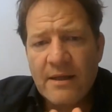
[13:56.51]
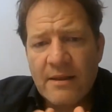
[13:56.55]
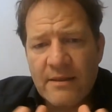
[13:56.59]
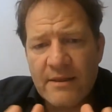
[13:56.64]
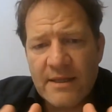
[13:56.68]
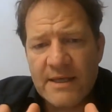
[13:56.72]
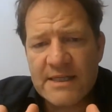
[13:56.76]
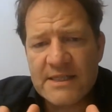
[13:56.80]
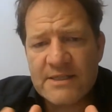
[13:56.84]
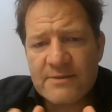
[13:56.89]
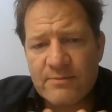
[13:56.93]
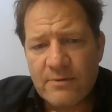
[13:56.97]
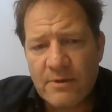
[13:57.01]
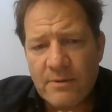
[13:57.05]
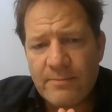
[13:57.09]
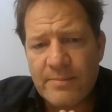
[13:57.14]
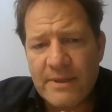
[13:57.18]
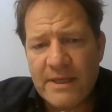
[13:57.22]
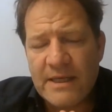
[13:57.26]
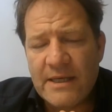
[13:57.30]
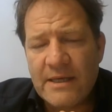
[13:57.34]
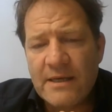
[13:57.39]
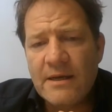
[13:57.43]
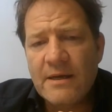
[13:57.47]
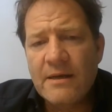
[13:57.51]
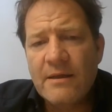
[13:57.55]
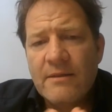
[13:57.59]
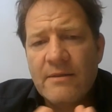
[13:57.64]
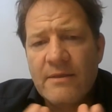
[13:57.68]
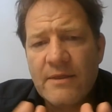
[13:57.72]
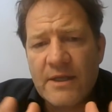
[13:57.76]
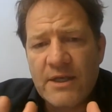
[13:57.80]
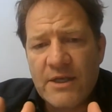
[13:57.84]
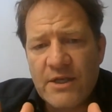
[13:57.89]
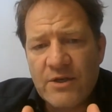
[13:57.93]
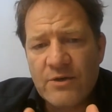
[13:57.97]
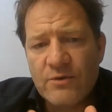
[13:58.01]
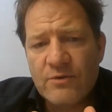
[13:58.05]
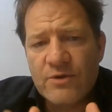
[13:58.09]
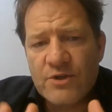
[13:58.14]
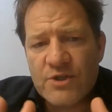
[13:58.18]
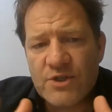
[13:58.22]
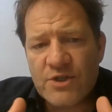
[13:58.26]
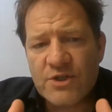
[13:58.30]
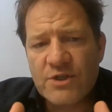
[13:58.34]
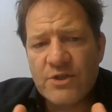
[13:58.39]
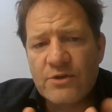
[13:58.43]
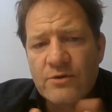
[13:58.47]
this will be the
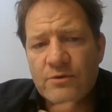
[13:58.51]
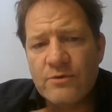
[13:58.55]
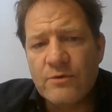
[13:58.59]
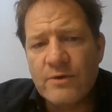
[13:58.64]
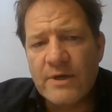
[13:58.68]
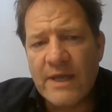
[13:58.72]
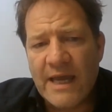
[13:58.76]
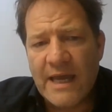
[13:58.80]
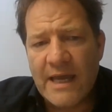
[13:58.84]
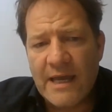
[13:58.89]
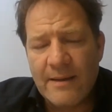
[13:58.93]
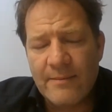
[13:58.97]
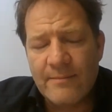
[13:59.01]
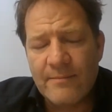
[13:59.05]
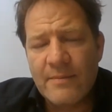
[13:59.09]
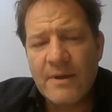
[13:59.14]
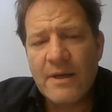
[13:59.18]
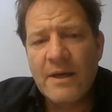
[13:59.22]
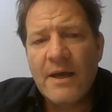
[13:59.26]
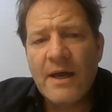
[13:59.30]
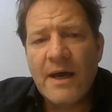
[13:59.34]
huge new game.